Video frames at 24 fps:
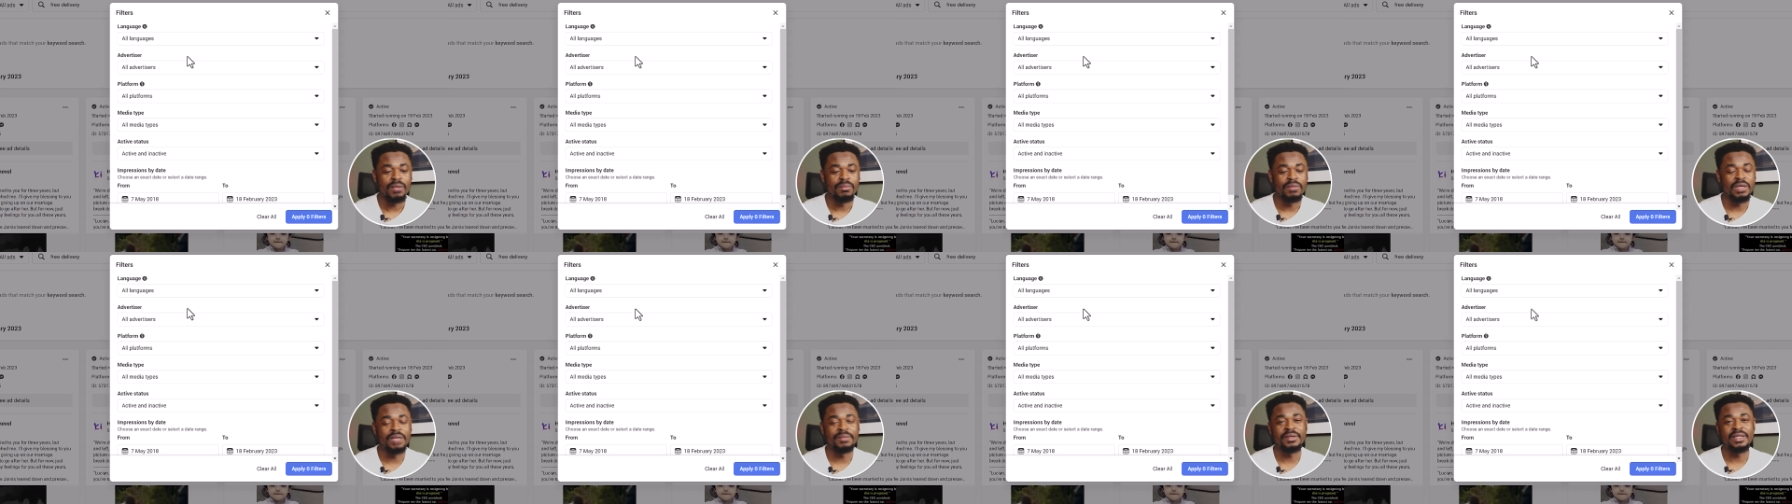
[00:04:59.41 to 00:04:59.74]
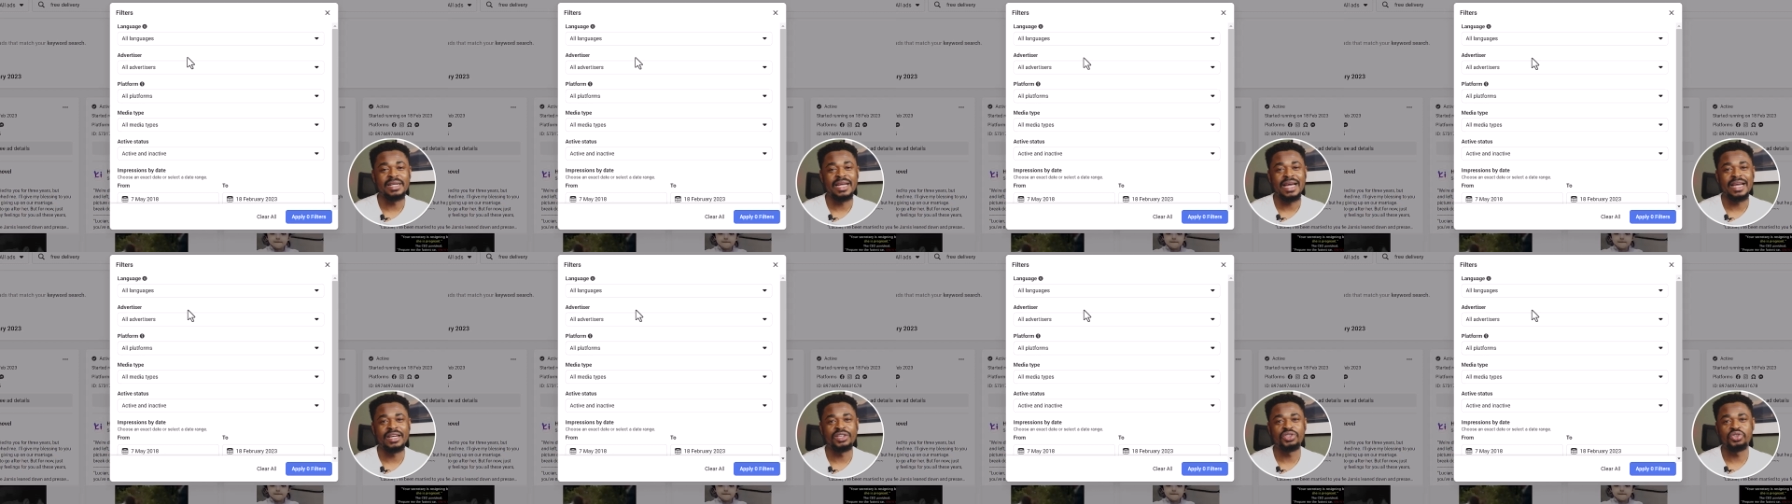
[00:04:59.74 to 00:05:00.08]

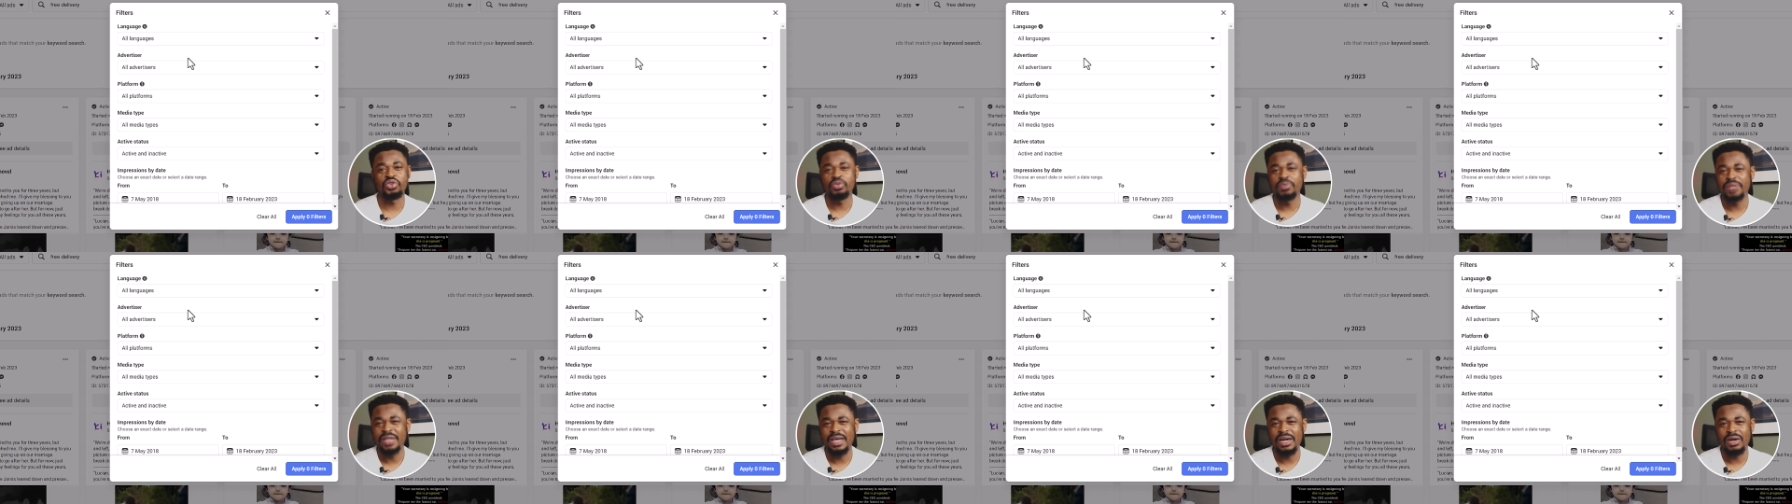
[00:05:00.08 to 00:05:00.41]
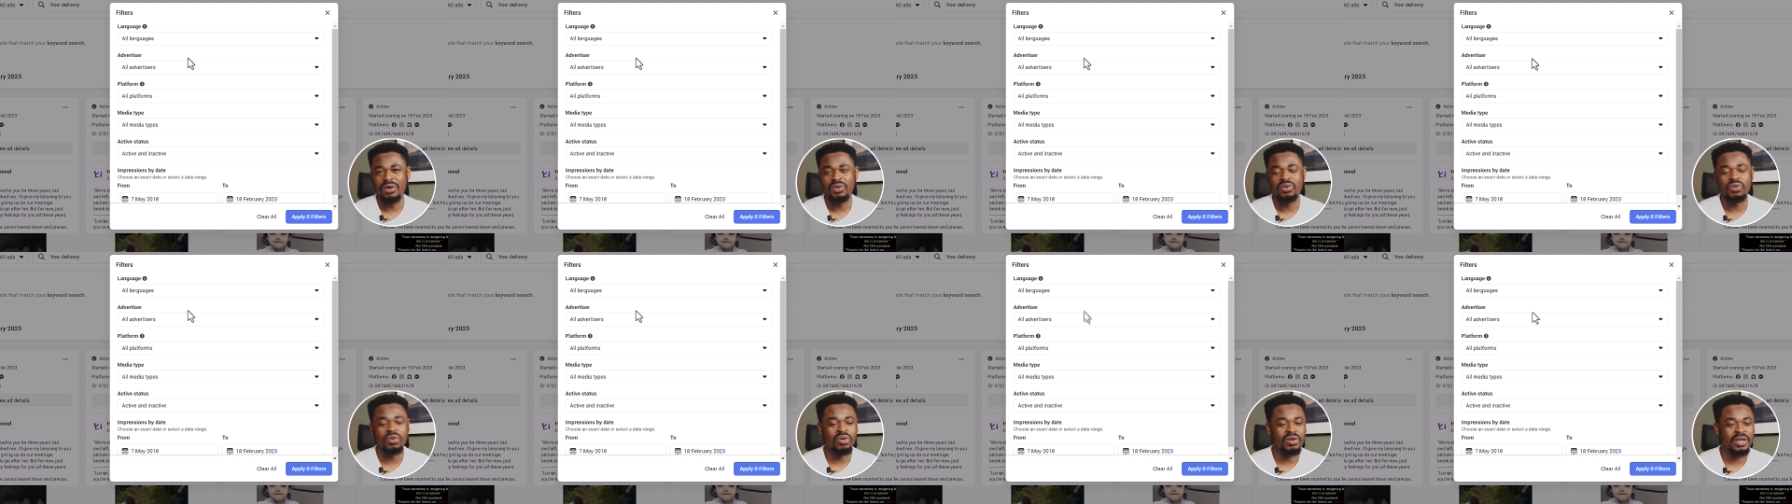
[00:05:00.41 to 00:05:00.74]
maybe like
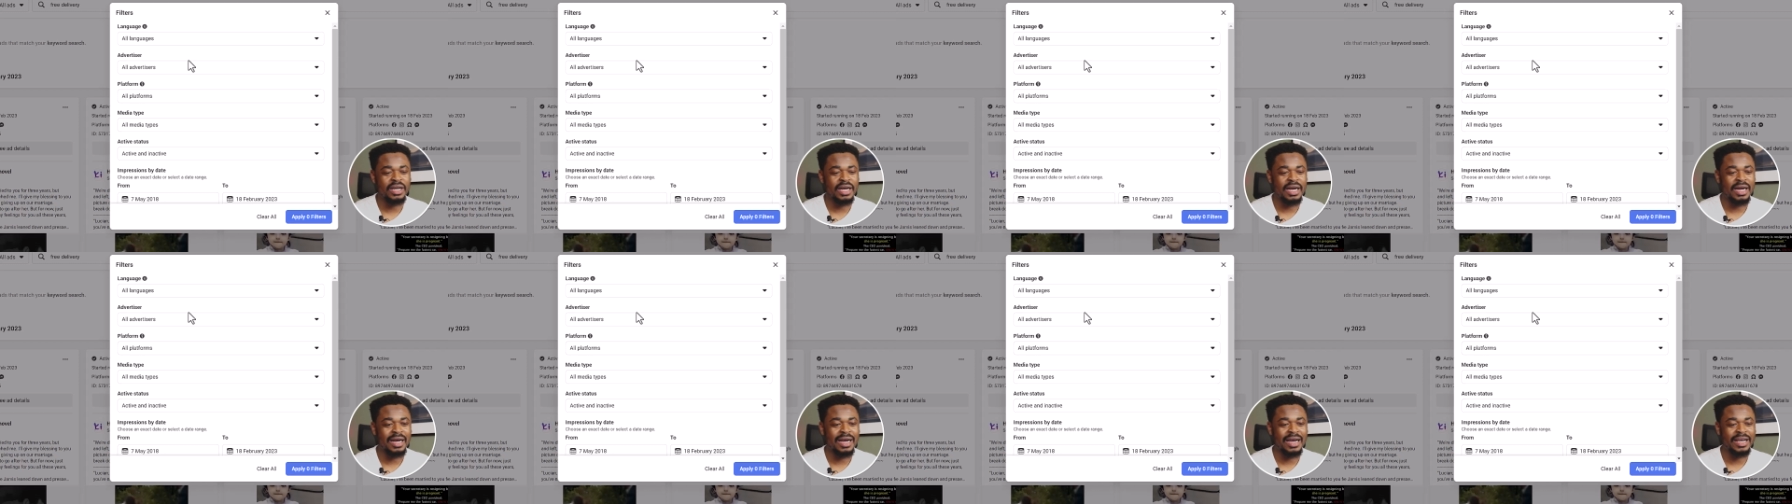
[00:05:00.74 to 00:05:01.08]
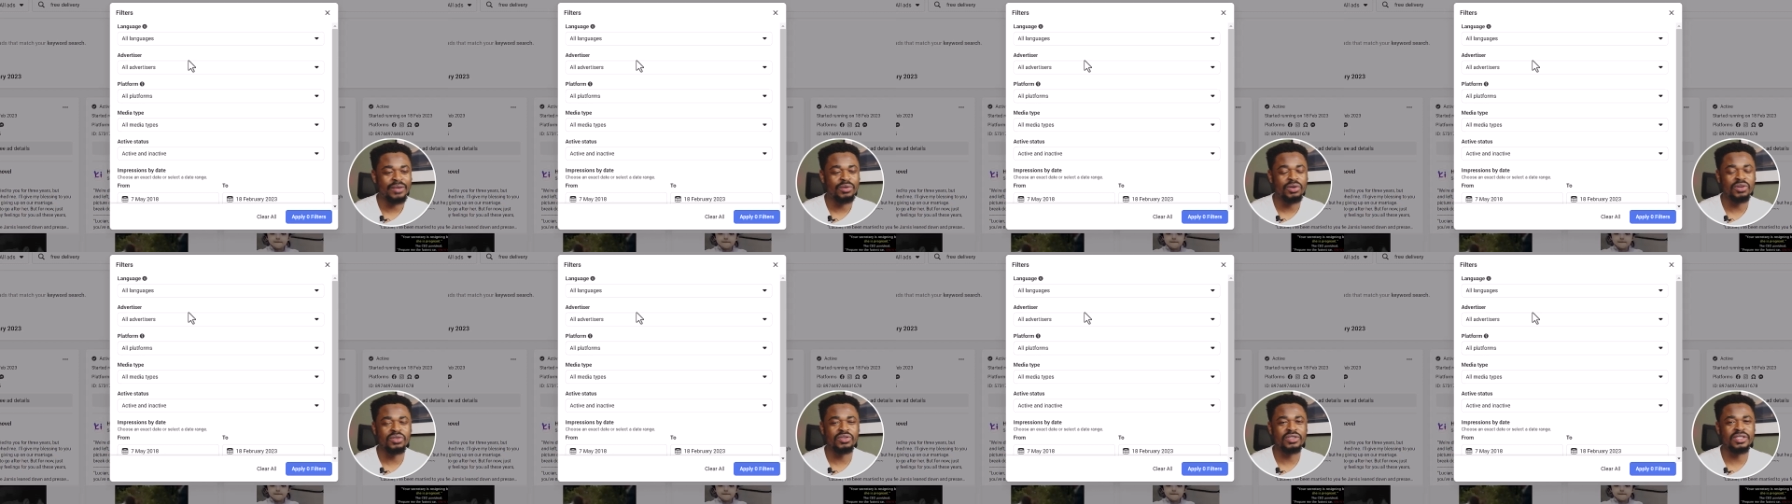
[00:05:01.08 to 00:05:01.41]
Jumia or Konga,
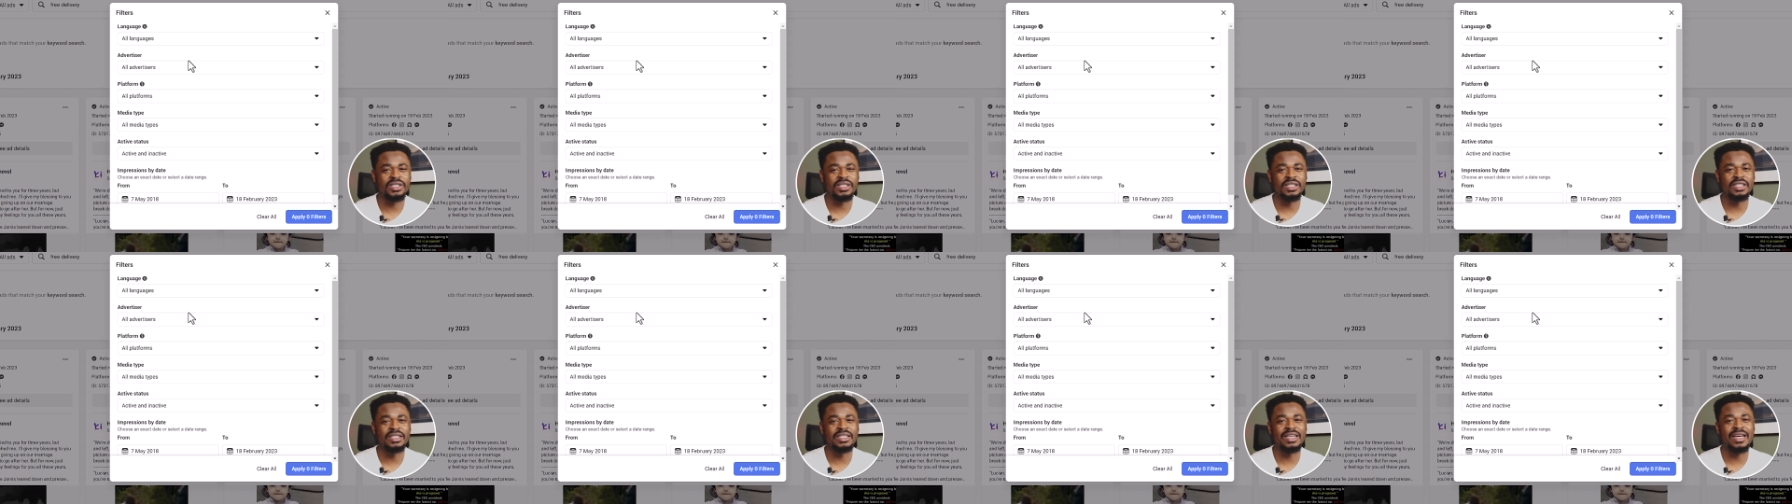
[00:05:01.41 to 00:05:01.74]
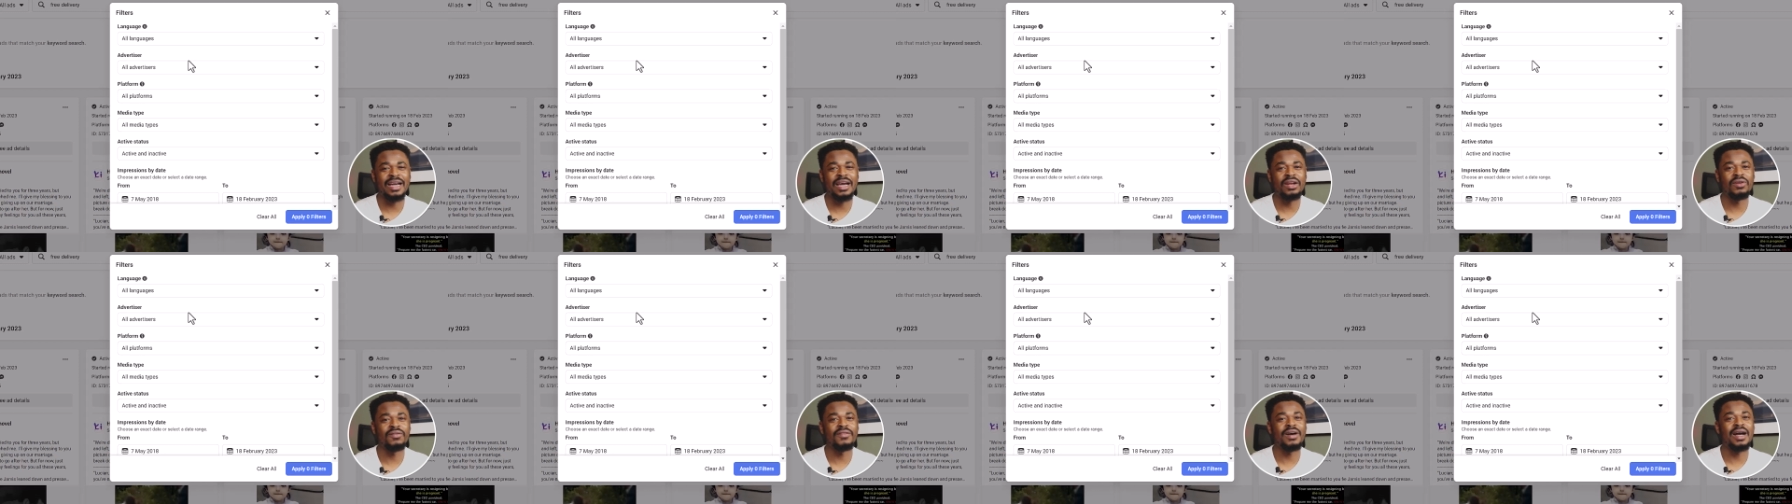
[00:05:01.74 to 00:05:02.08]
and you want to see the
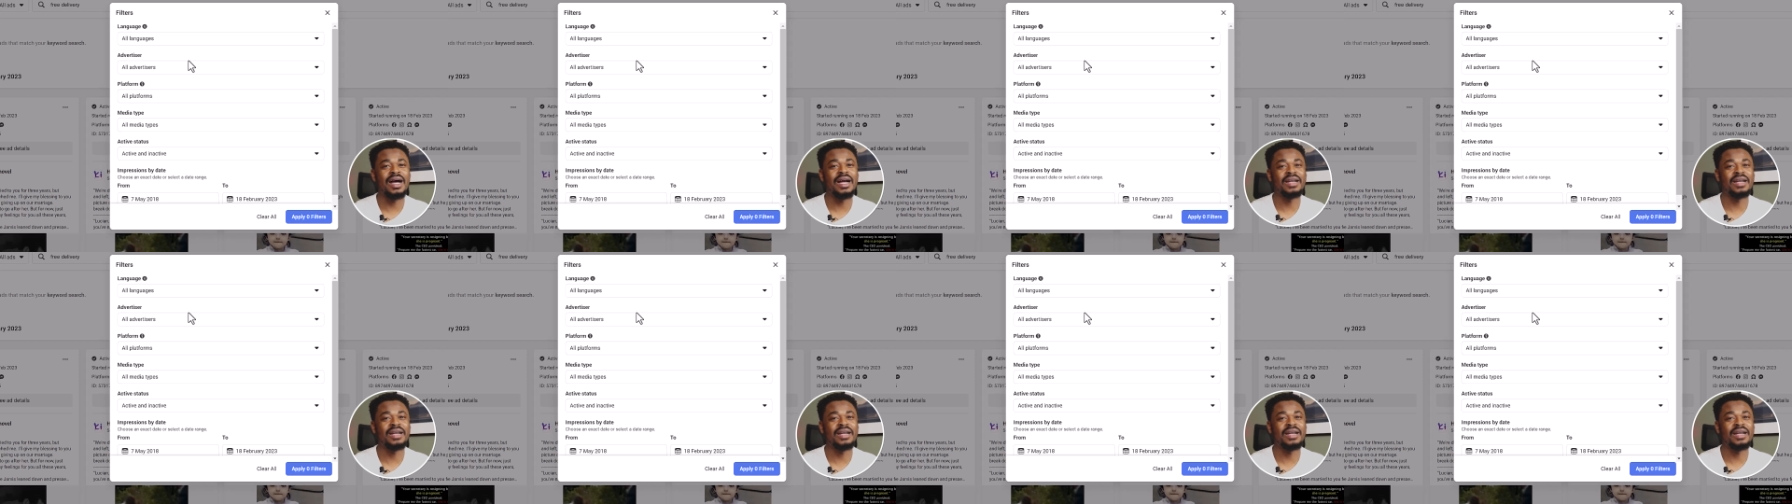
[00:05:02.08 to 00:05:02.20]
kind of